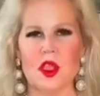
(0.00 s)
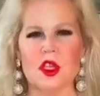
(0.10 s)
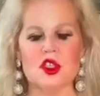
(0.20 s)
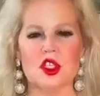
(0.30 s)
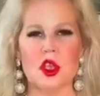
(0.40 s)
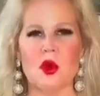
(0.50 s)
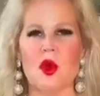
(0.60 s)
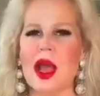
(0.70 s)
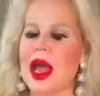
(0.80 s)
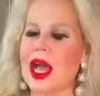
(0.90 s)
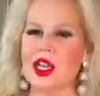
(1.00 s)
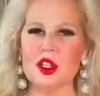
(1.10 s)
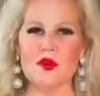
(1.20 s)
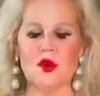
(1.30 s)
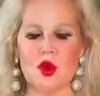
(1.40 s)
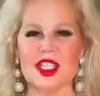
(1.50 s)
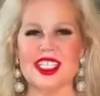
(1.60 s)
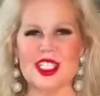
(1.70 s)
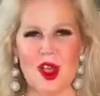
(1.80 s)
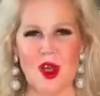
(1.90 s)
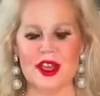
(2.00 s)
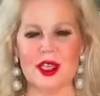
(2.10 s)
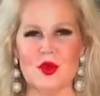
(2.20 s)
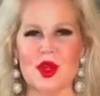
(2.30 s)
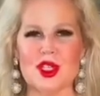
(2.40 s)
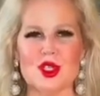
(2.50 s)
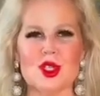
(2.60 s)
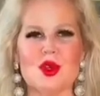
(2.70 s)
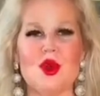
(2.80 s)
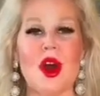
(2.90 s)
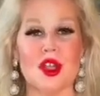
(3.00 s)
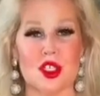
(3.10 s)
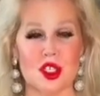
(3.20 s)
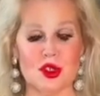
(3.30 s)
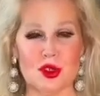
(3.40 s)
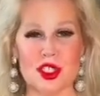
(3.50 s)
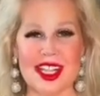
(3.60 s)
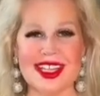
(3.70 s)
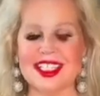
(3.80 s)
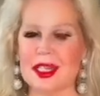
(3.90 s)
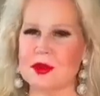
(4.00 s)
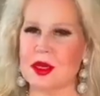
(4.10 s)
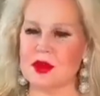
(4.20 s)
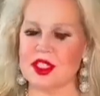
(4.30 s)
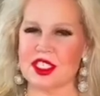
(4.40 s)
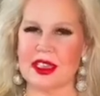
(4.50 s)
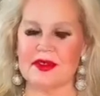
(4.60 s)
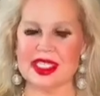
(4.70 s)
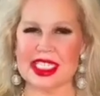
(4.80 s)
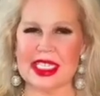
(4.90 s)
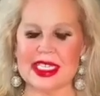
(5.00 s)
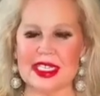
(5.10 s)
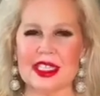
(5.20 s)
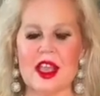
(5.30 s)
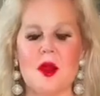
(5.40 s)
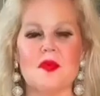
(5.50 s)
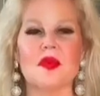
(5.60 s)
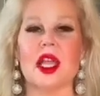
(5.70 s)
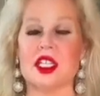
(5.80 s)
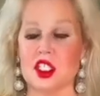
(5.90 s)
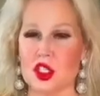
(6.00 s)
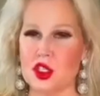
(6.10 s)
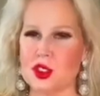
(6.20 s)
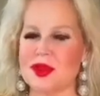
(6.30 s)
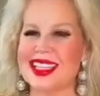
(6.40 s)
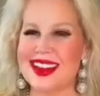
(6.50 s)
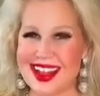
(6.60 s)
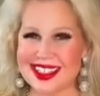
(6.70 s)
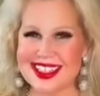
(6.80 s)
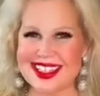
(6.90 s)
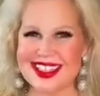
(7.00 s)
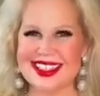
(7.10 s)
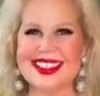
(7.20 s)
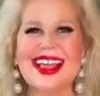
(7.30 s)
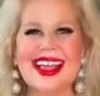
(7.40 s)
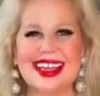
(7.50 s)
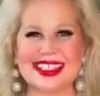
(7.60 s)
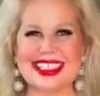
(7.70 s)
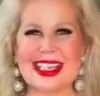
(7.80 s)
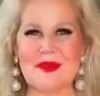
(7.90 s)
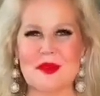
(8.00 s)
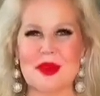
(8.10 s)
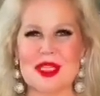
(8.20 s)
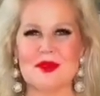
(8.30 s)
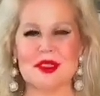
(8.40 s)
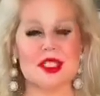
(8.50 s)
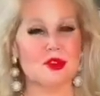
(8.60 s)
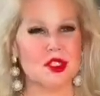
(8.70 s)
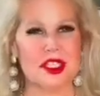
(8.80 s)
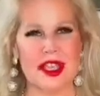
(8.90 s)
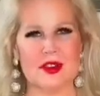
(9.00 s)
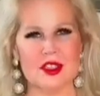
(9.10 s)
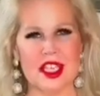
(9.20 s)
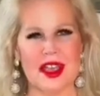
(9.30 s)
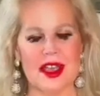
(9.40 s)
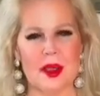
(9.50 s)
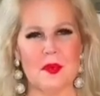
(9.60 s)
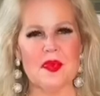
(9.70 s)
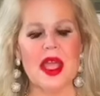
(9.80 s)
So I look forward to talking with you on Tuesday, September the 17th, excuse me, 19th at 7 p.m. Central Standard Time.